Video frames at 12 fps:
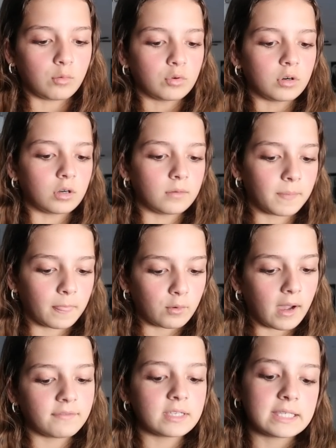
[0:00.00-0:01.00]
We'll
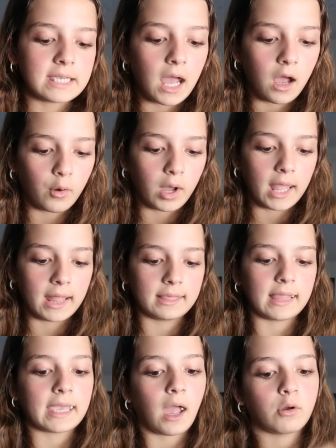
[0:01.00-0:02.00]
have to see how I
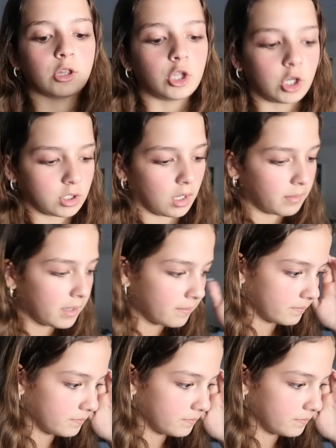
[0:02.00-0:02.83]
like how it looks on me.